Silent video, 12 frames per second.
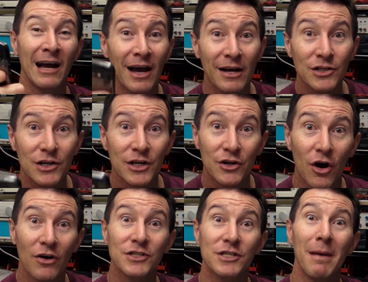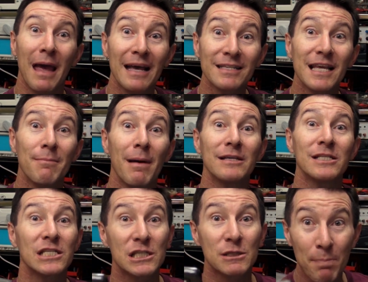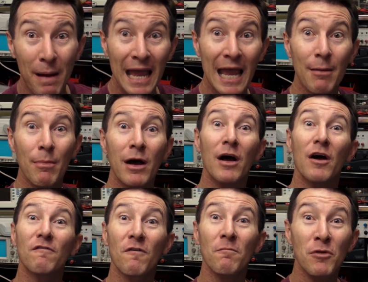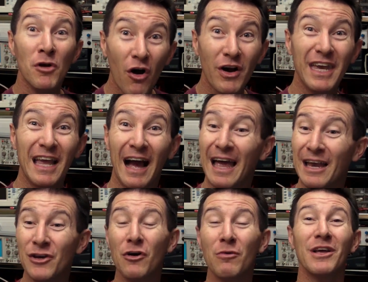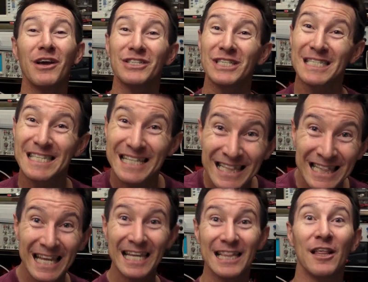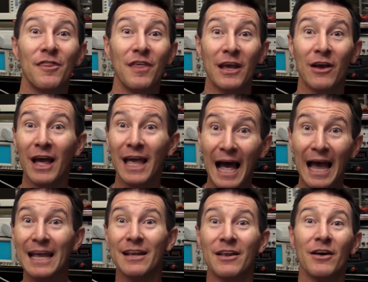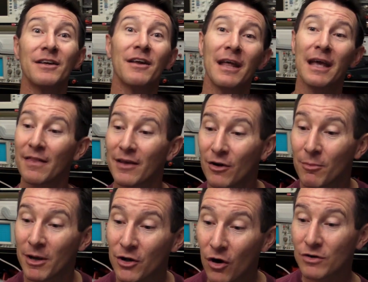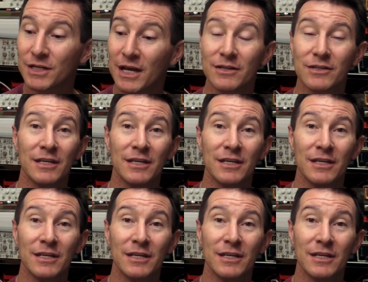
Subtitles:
actually got some SMS spam from Nokia. And normally I just delete the thing. I hate it. I don't know how they got my contact